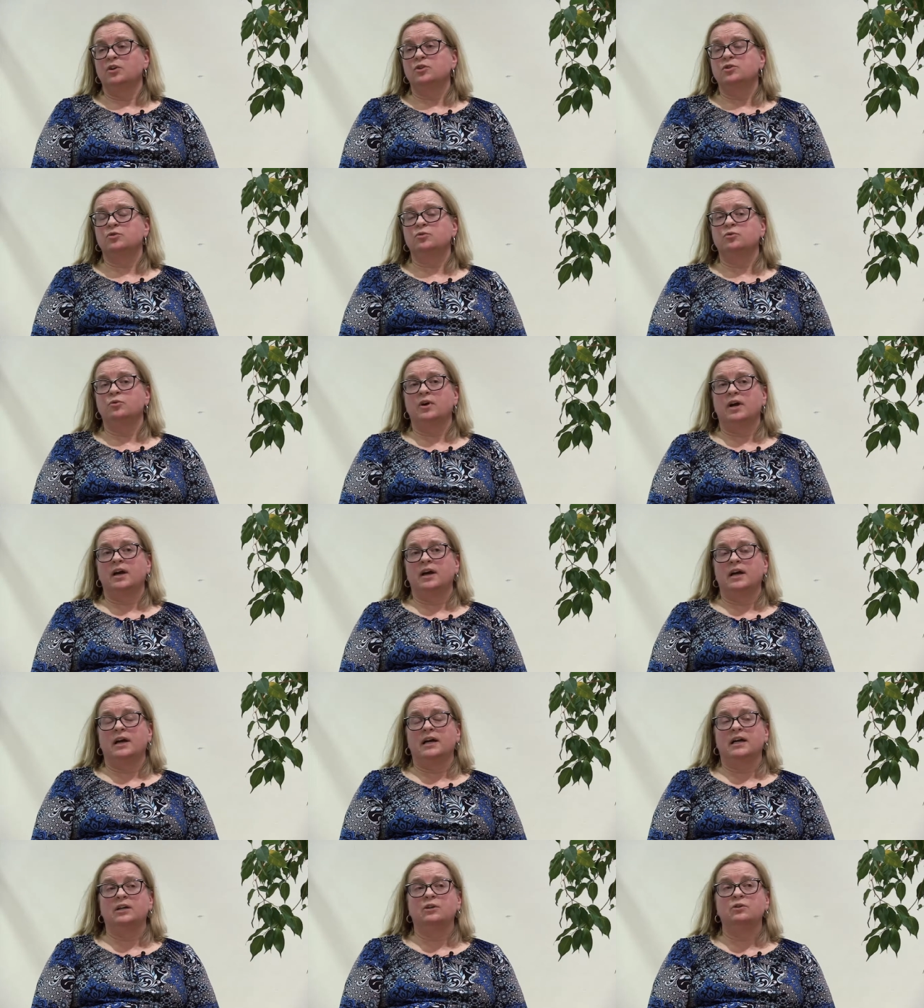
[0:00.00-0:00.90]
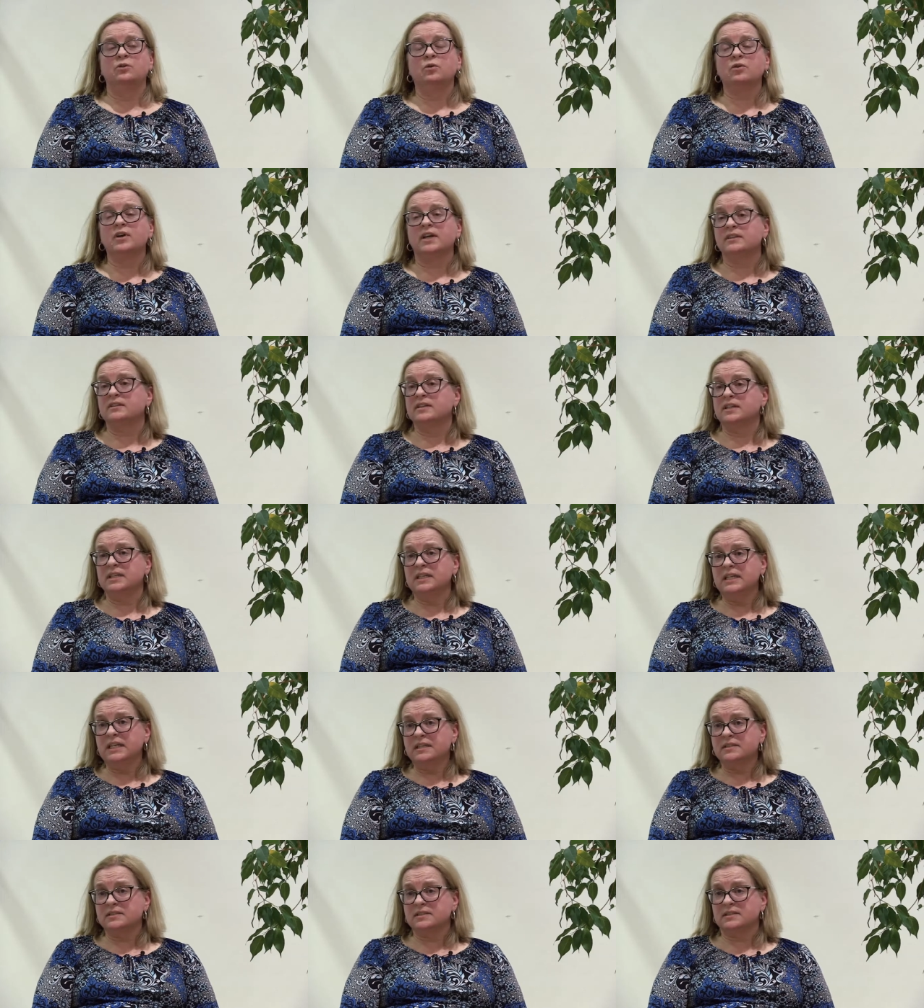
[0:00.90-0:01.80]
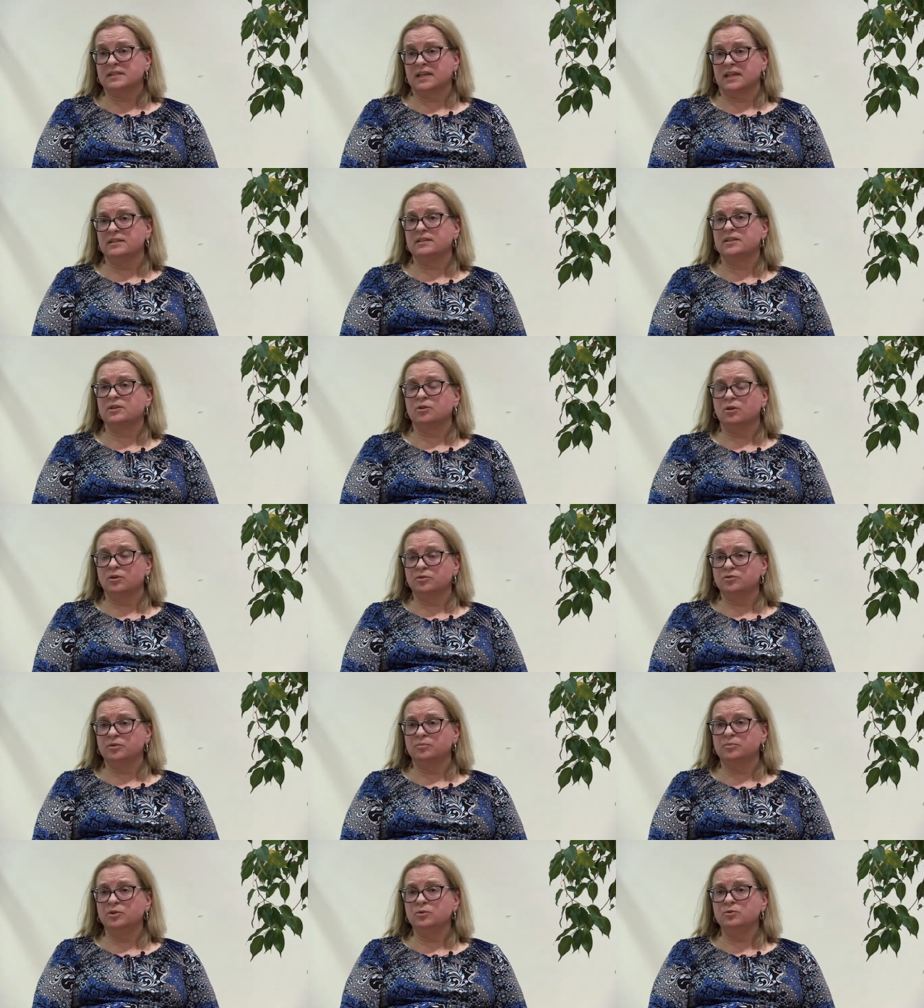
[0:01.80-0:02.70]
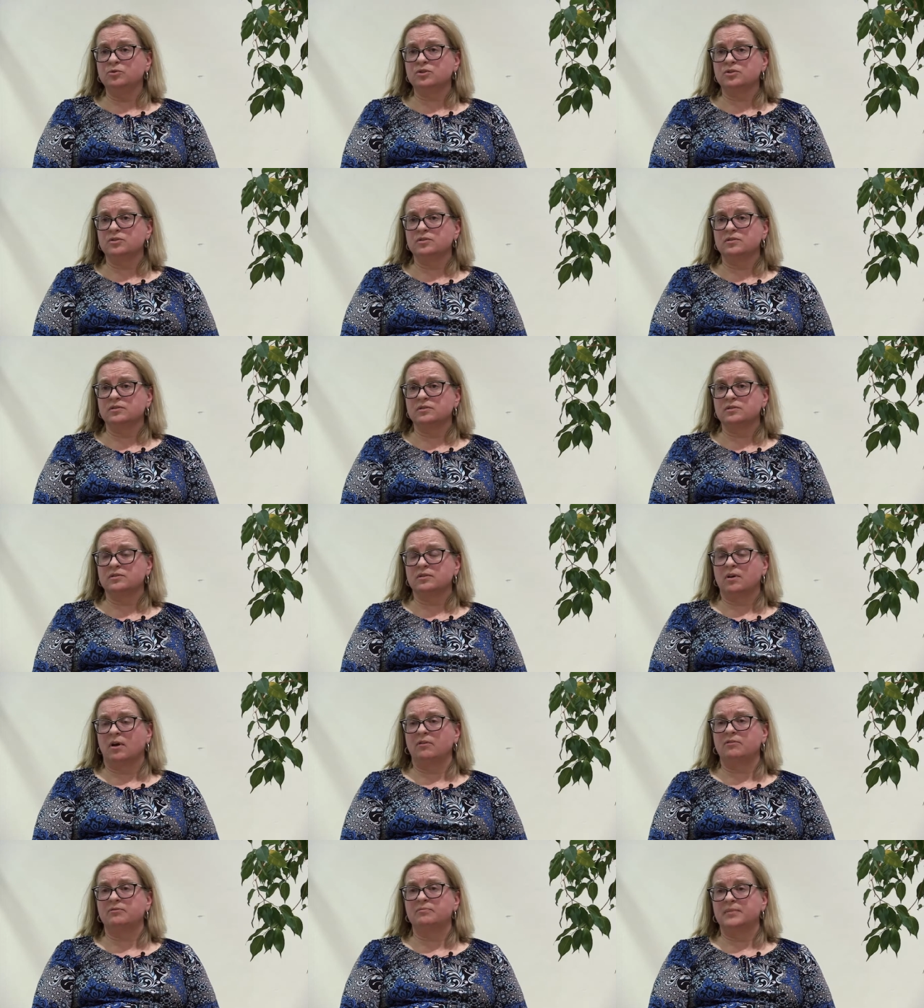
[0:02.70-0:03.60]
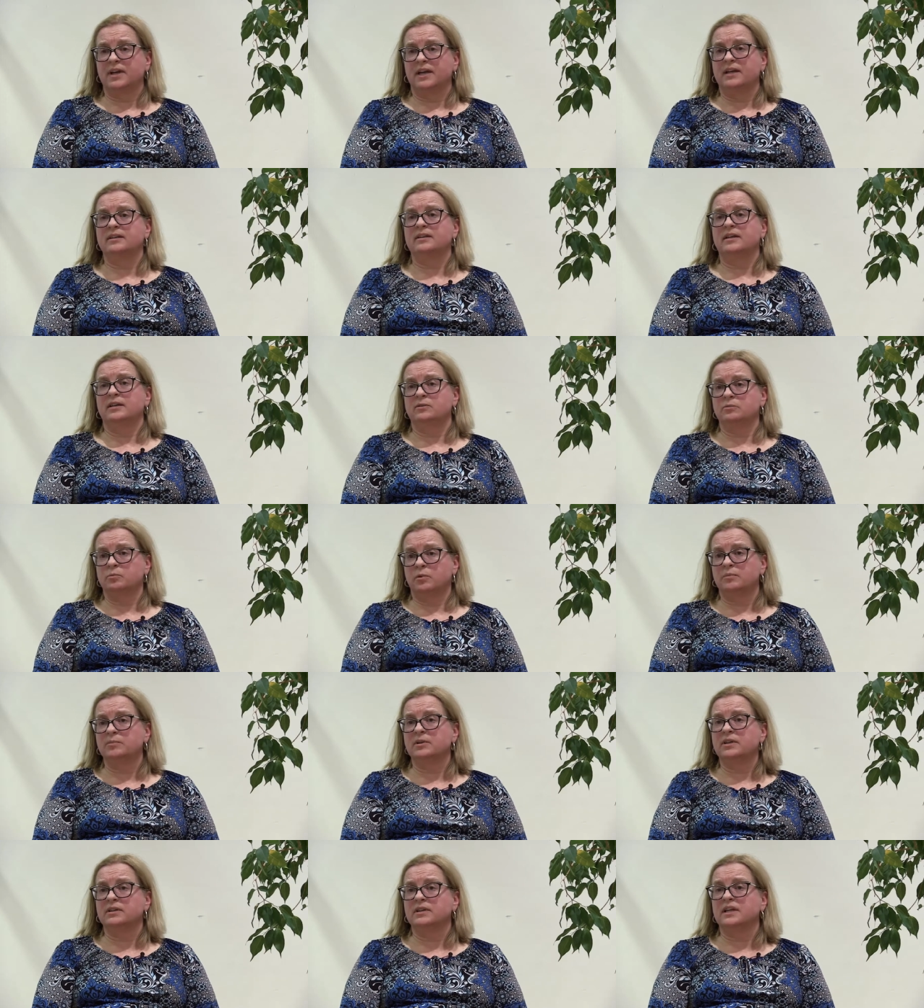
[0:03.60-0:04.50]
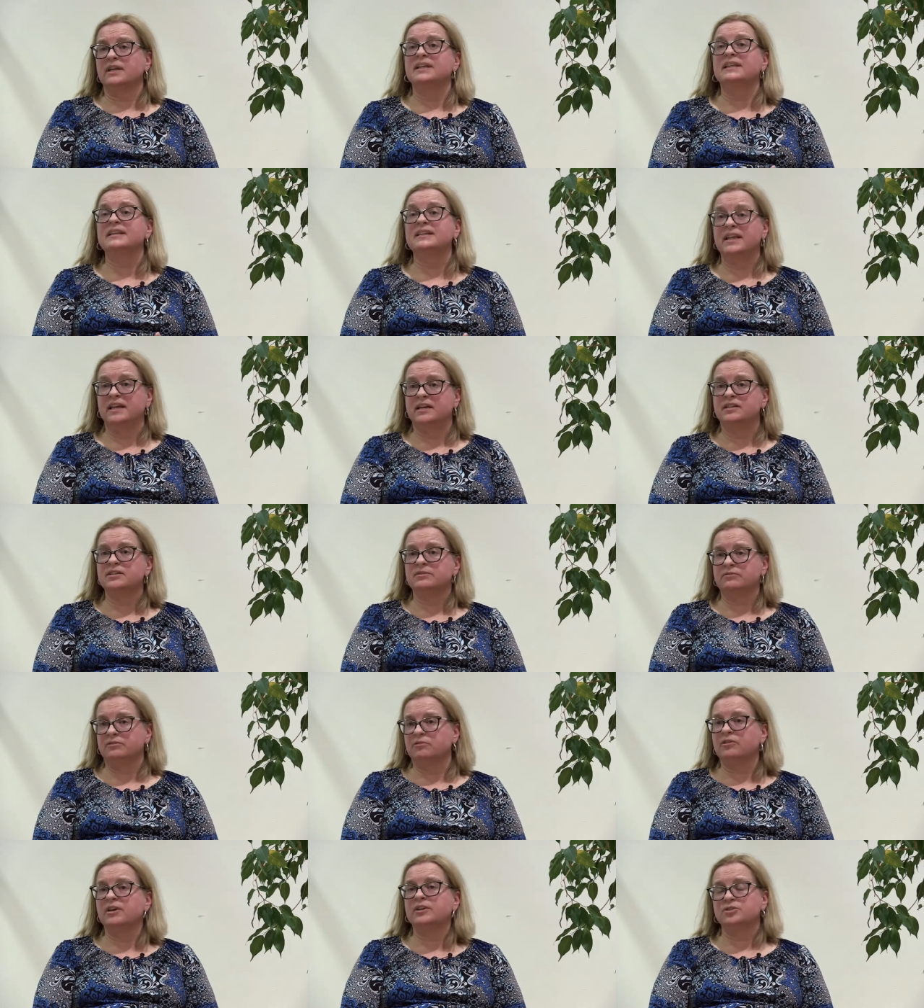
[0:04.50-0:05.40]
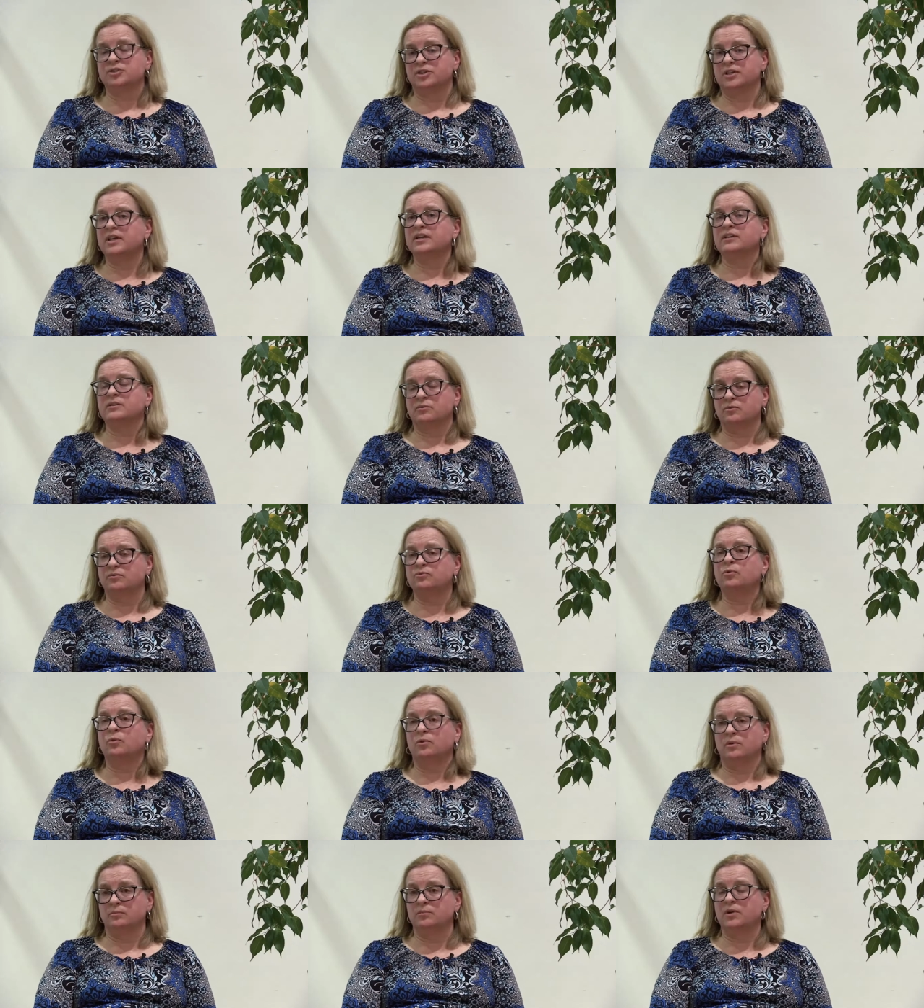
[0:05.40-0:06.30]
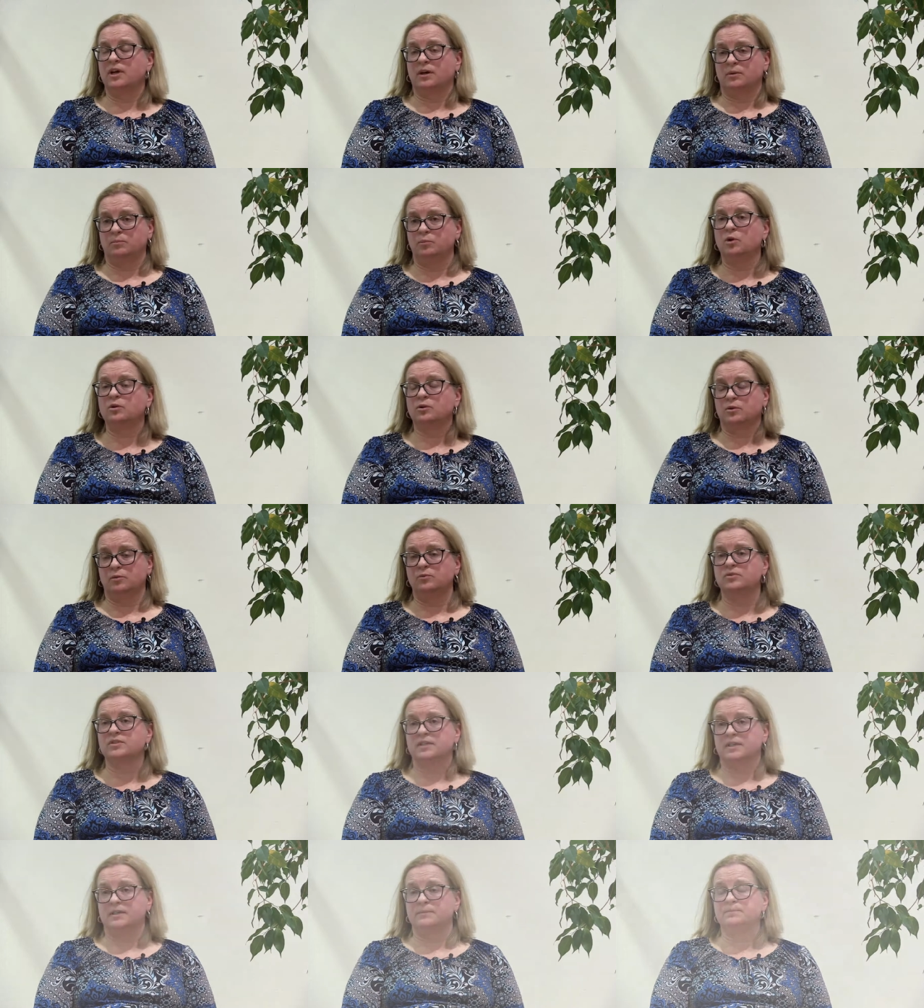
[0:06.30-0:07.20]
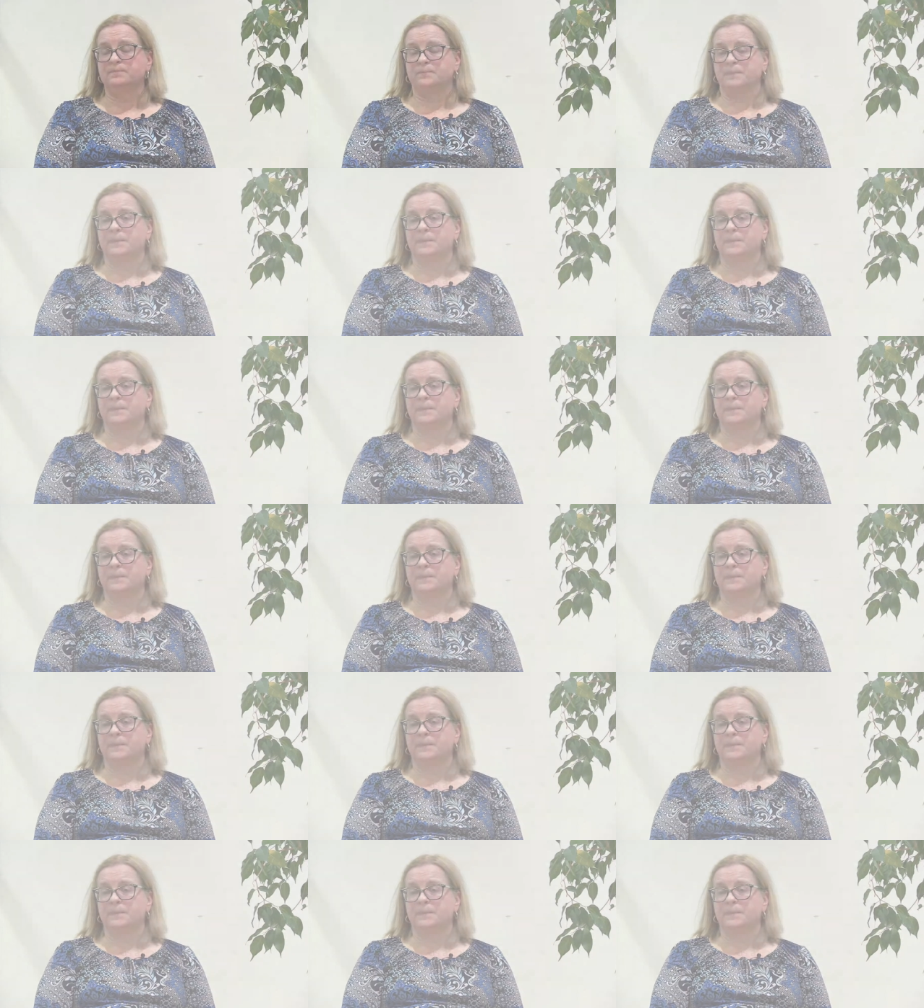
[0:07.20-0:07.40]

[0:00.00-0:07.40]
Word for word: to look at the needs and the contributions of men and women in their differentiated form uh, more closely.